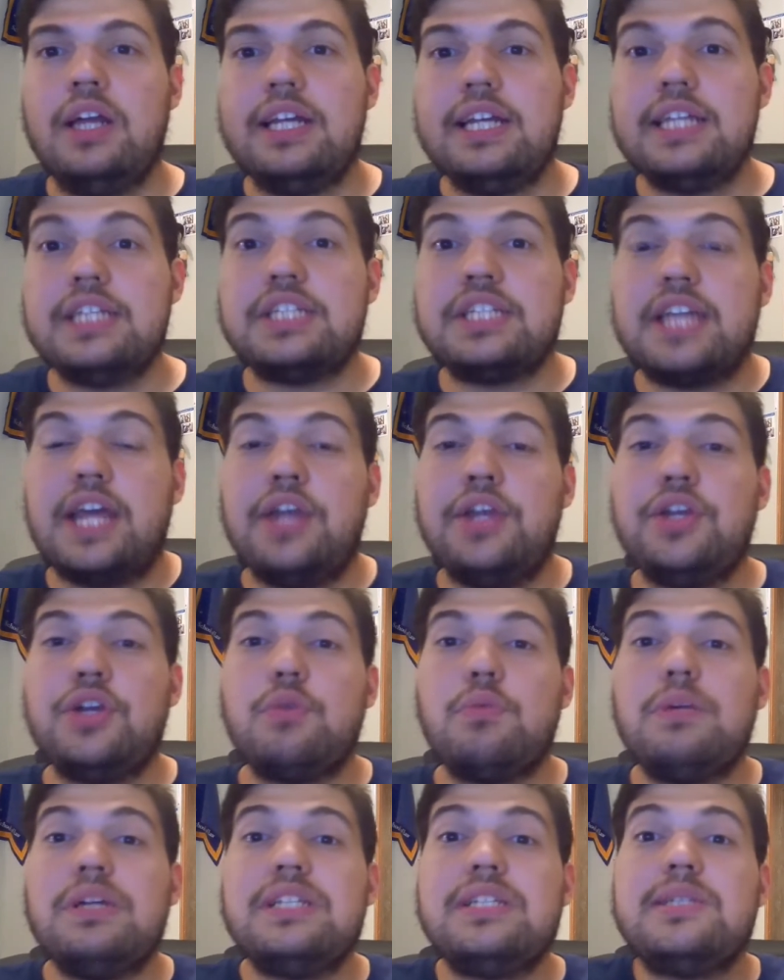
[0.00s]
His tenure
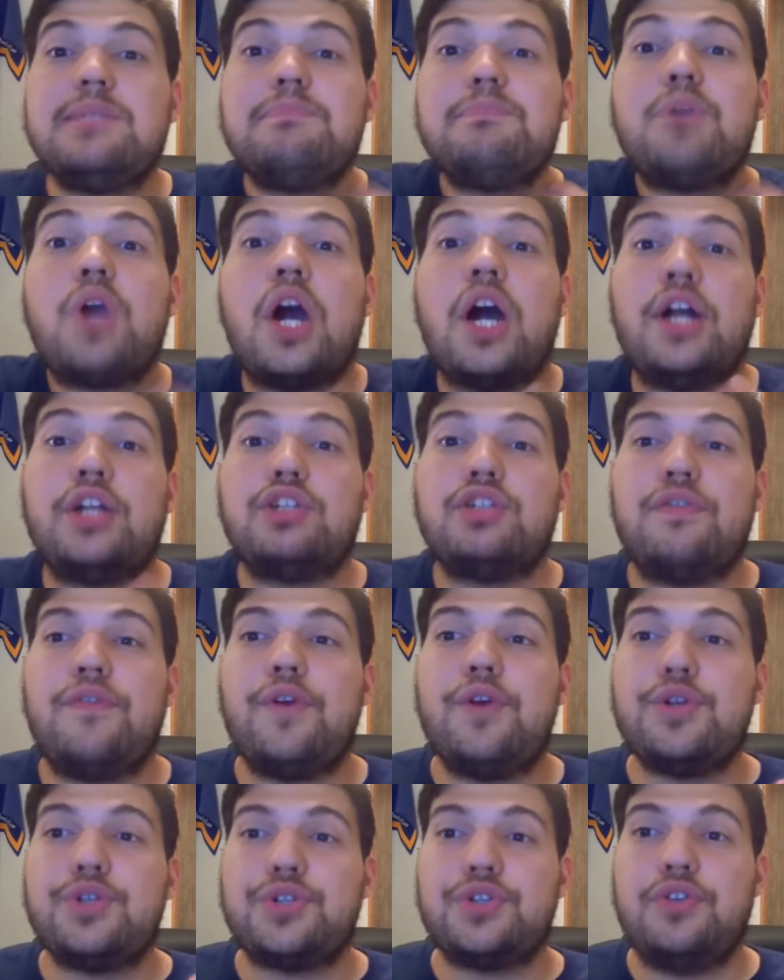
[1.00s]
was
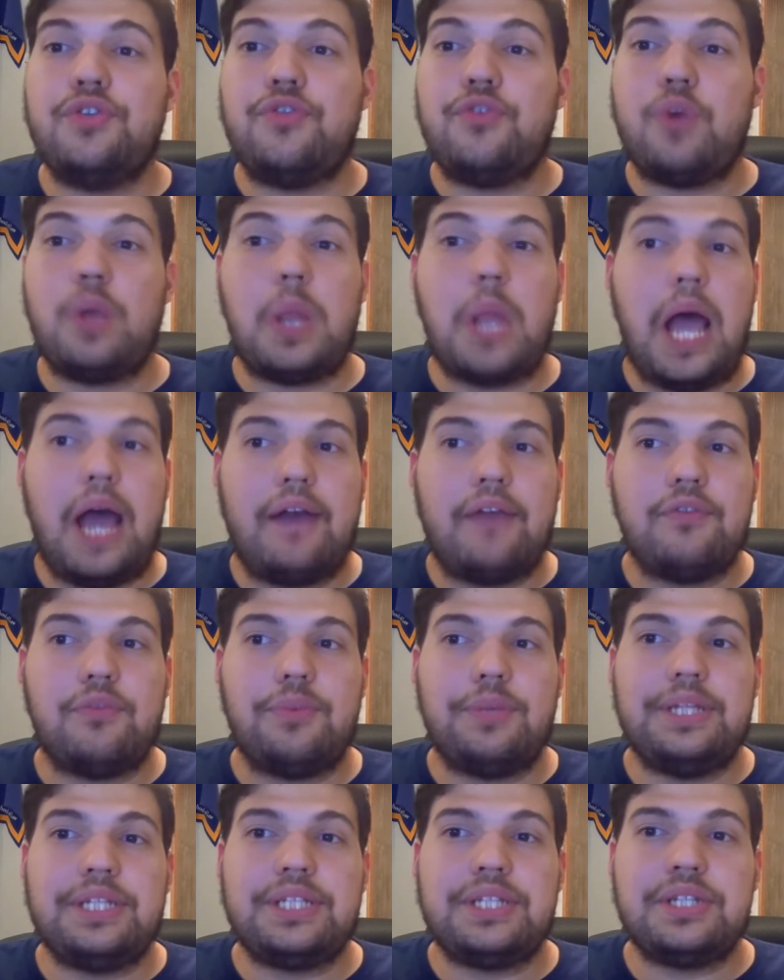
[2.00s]
controversial for a lot of
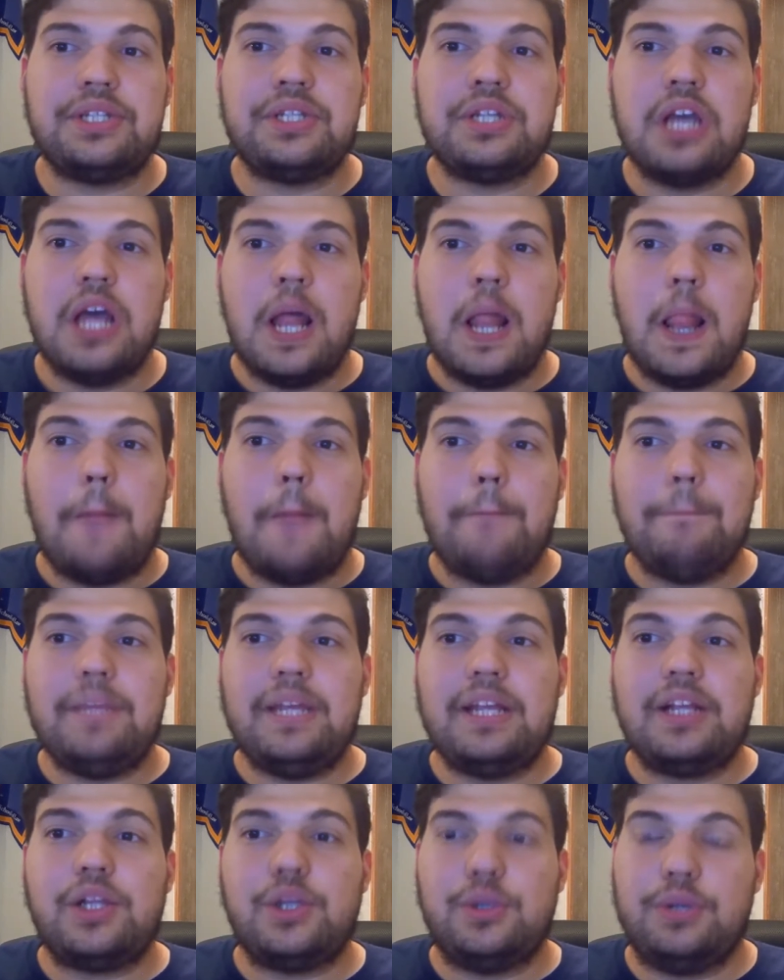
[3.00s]
reasons,
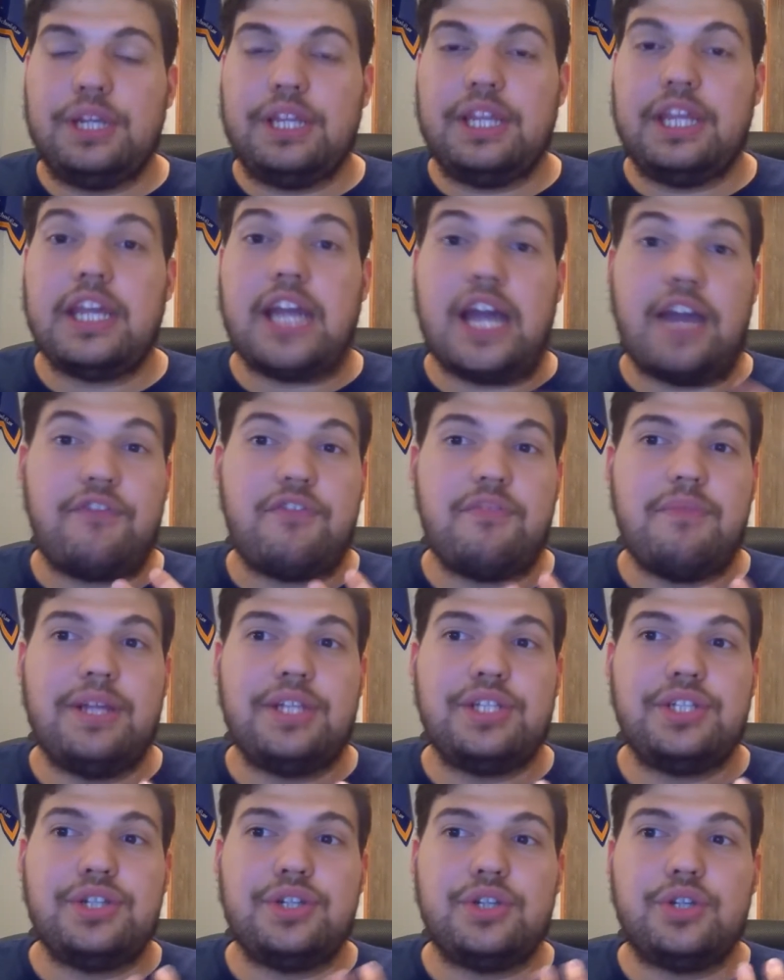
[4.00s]
including the
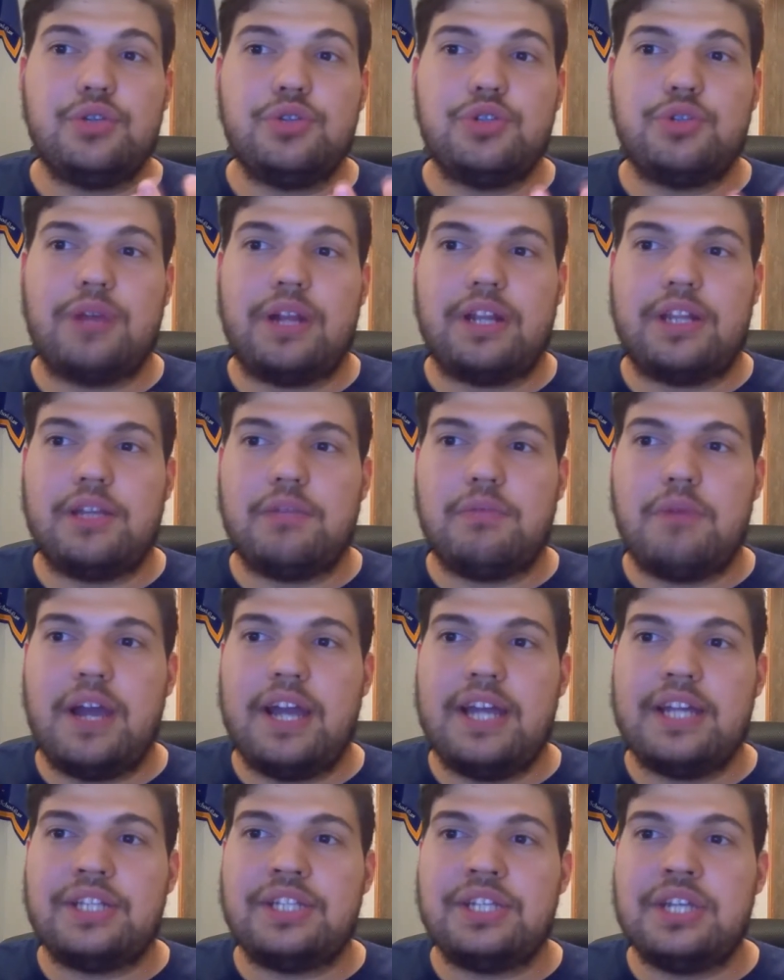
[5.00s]
aforementioned Gujarati
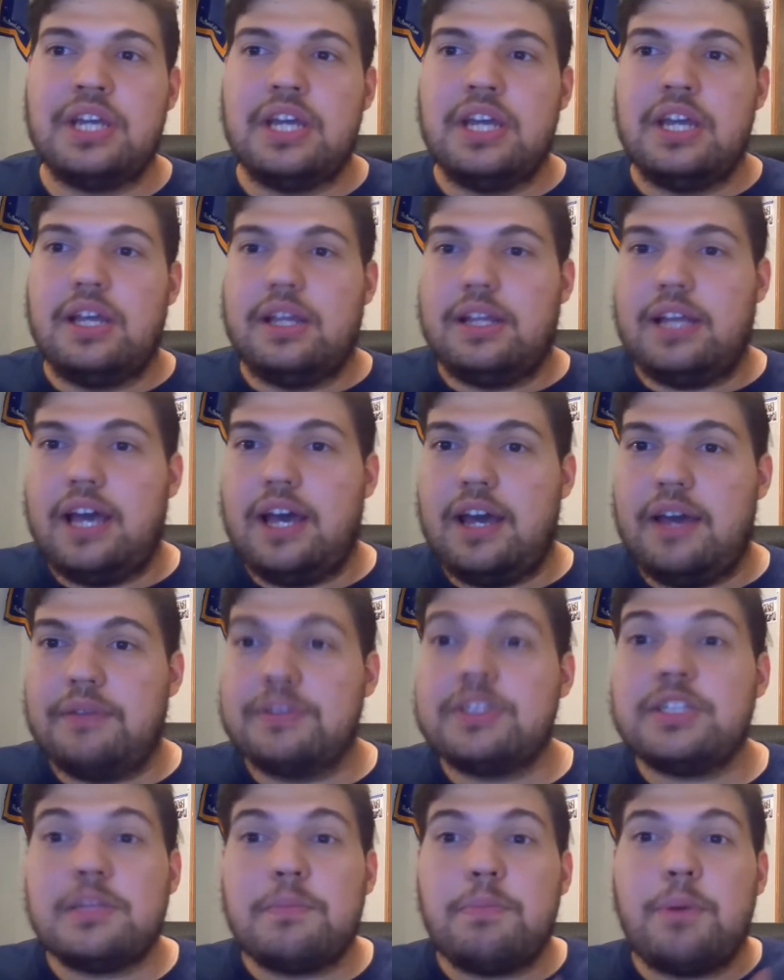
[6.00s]
riots,
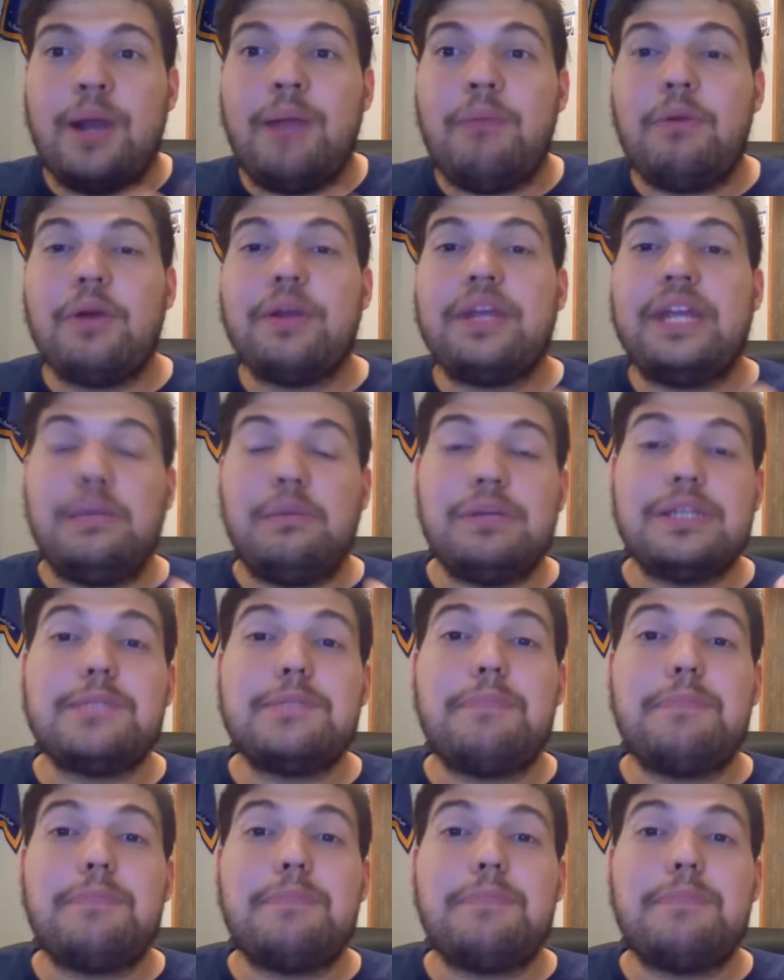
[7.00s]
to the point where he was